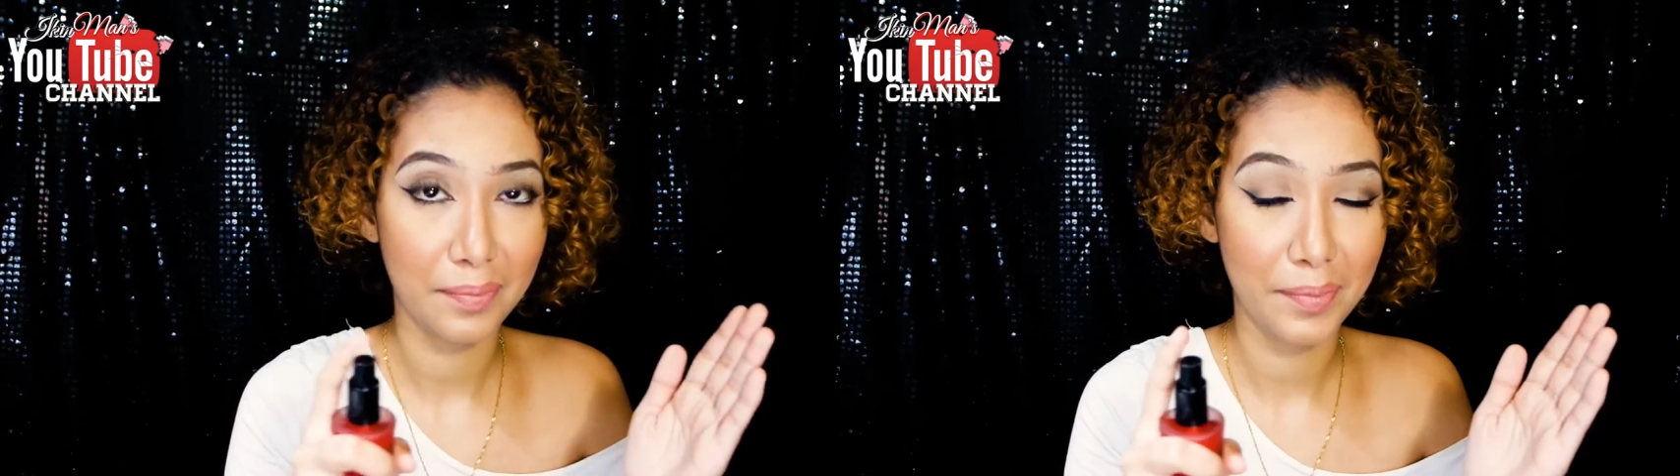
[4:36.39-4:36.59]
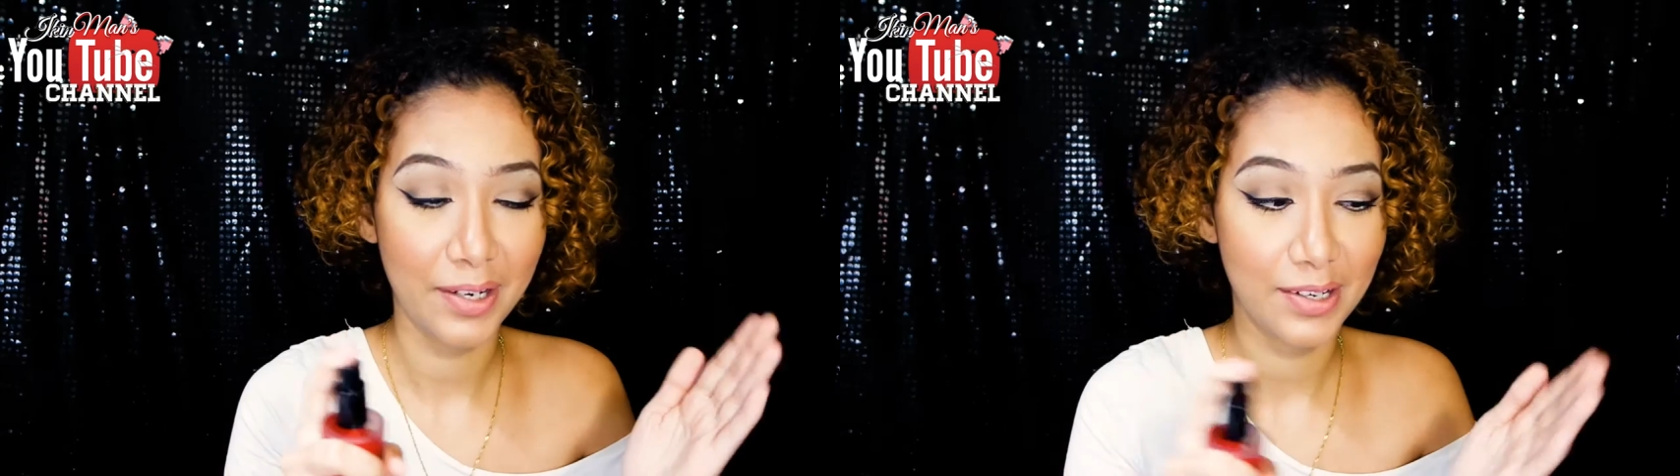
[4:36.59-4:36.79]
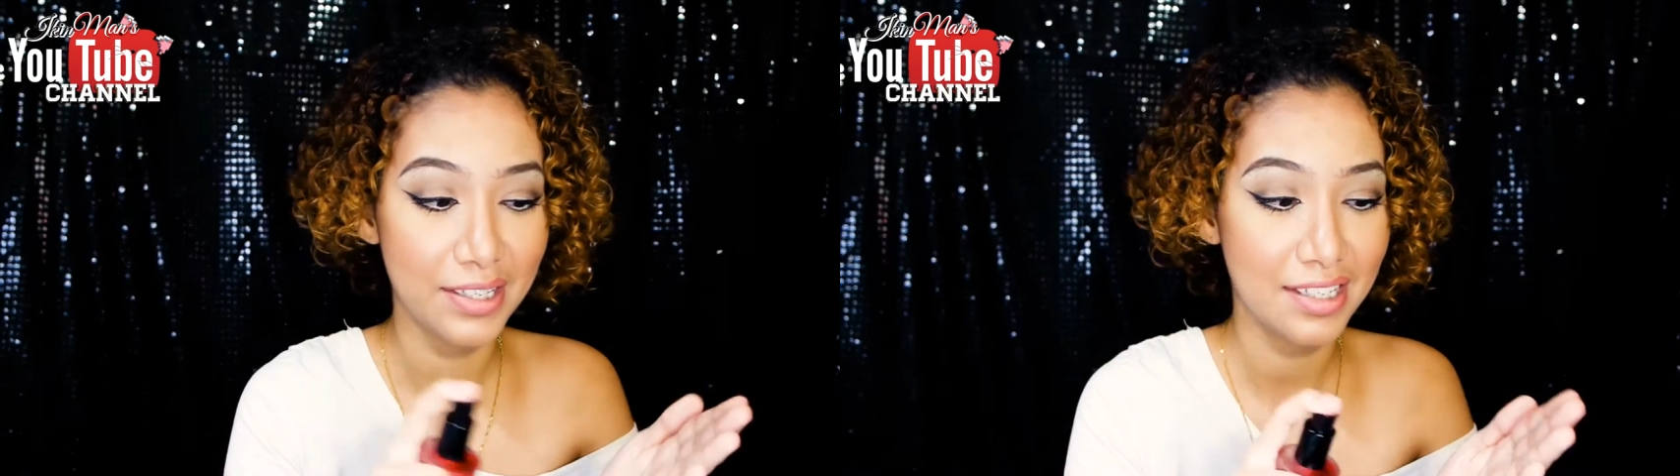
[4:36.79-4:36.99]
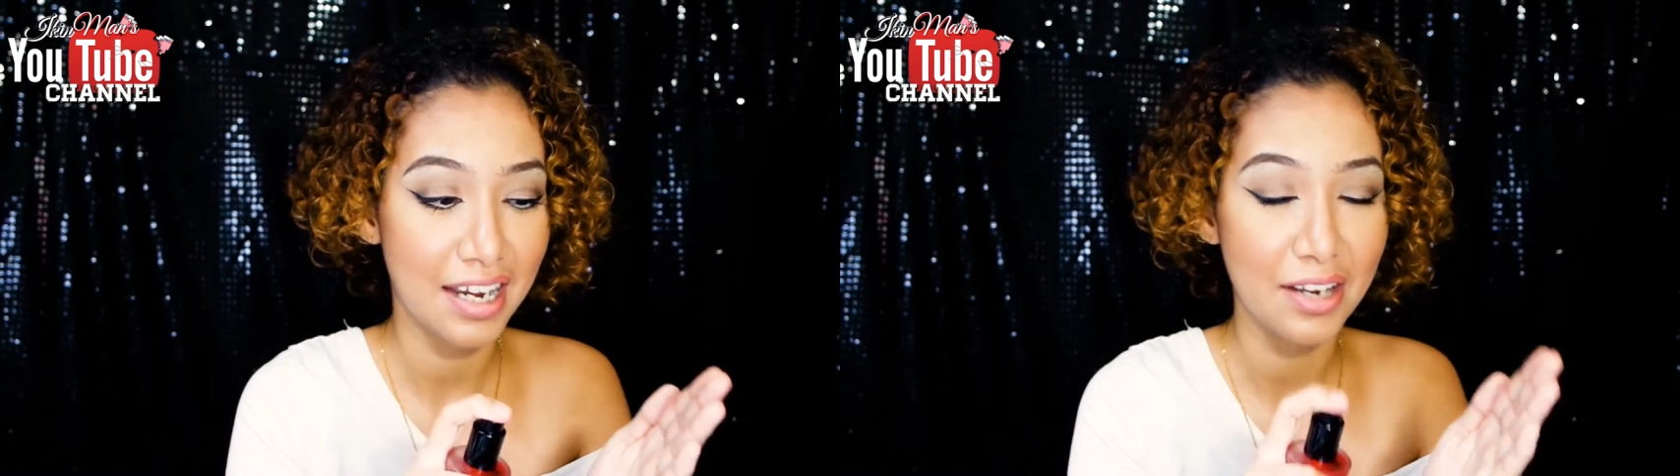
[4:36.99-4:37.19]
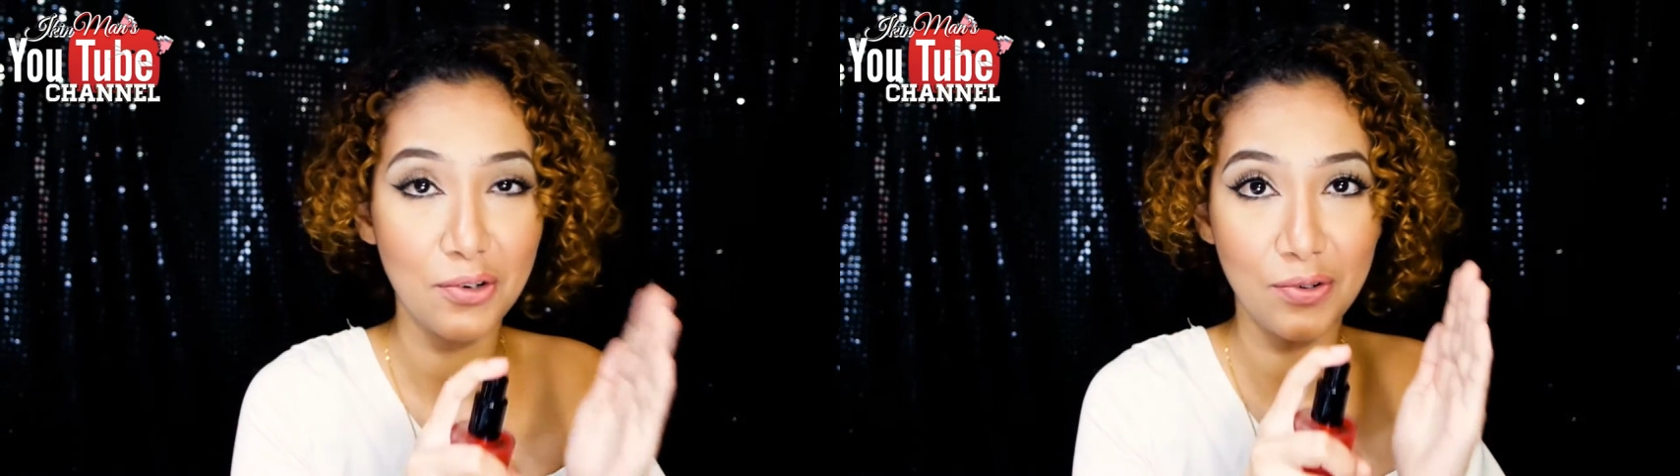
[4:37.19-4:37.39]
because
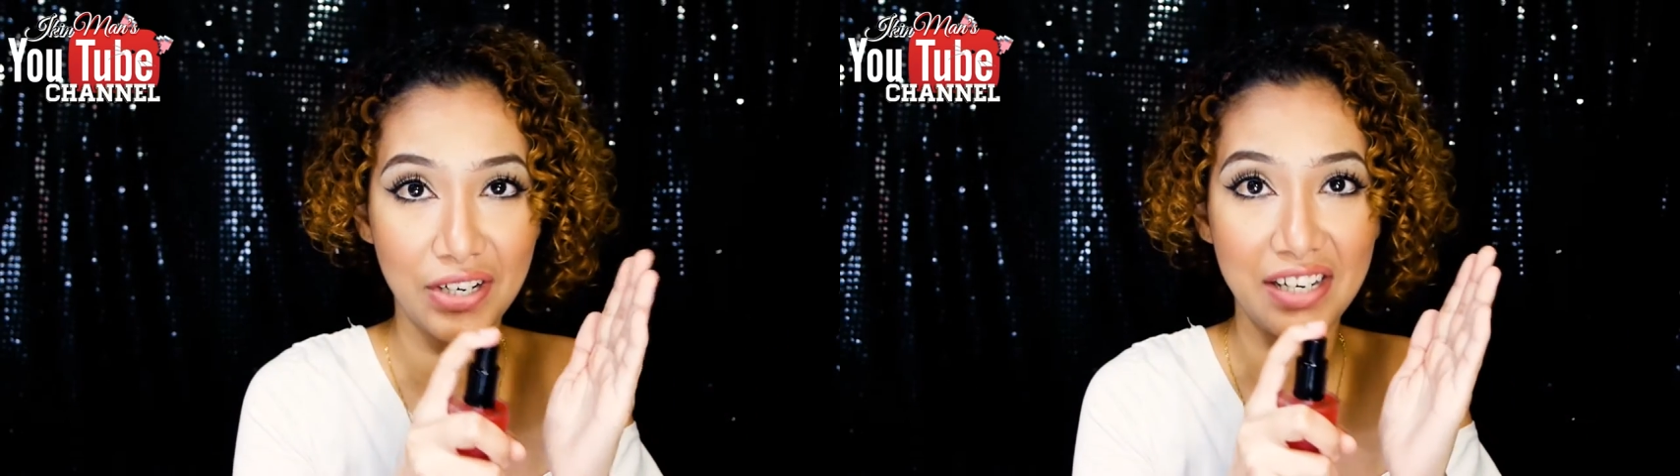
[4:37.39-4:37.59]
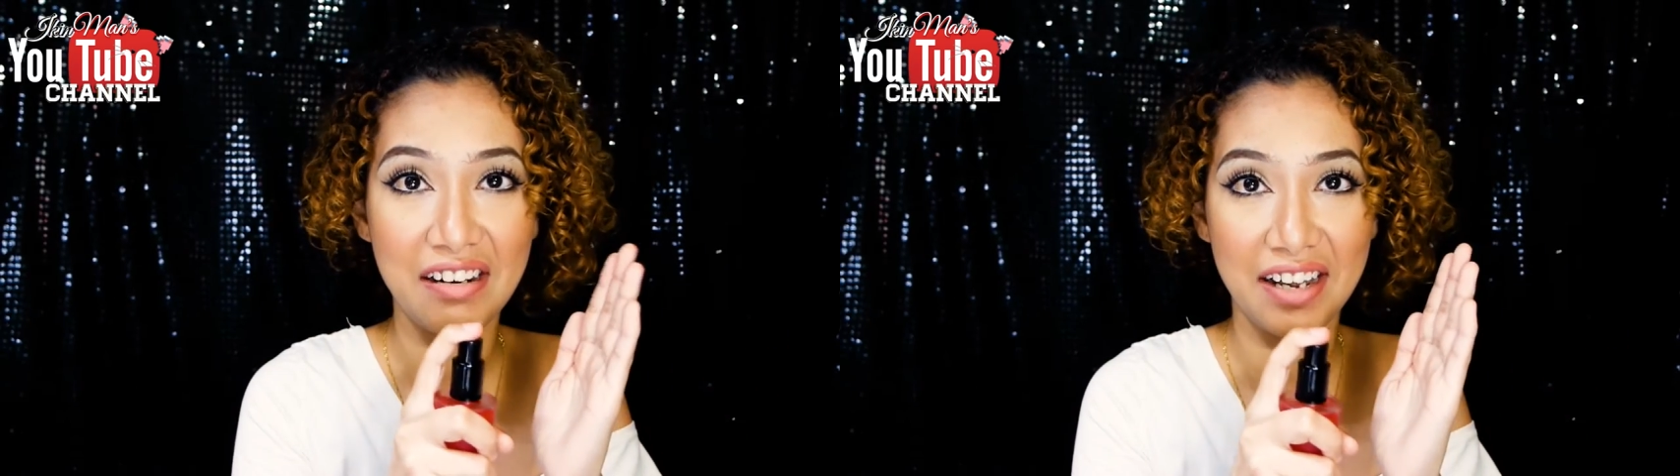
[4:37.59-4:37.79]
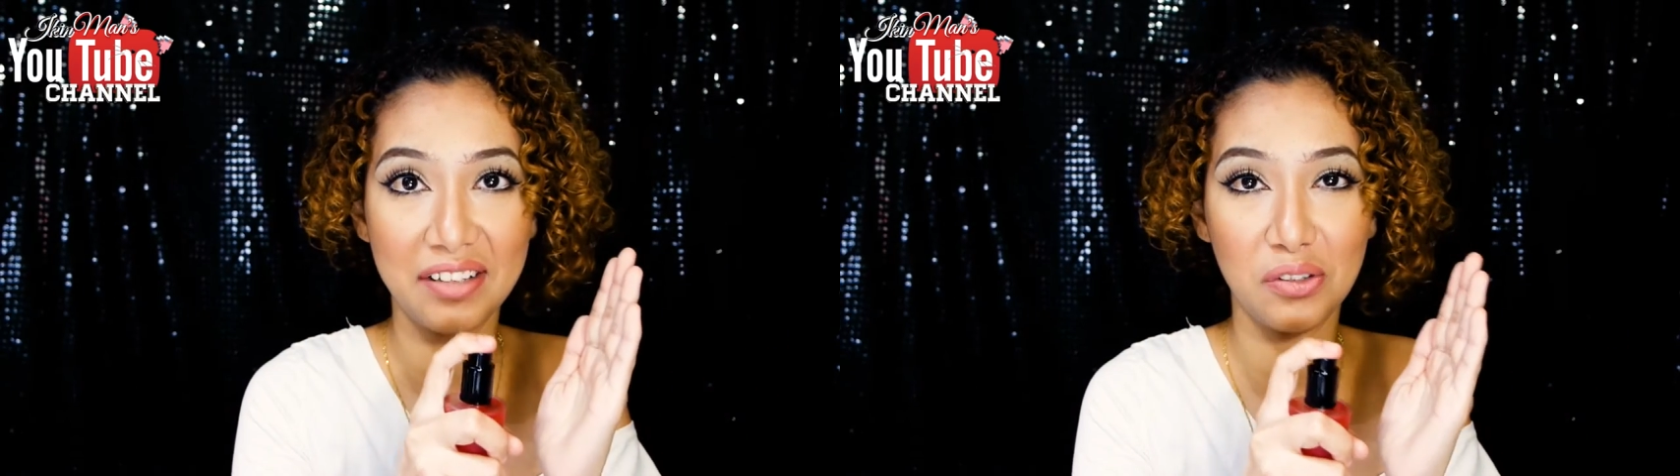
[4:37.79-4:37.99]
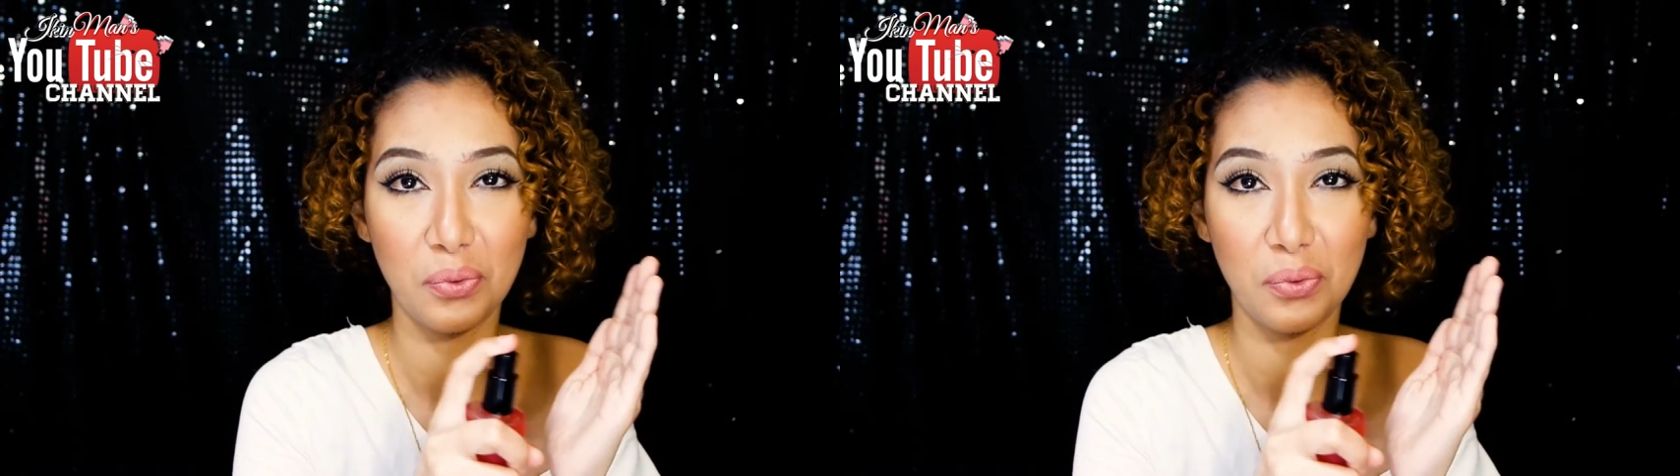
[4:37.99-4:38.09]
I don't really like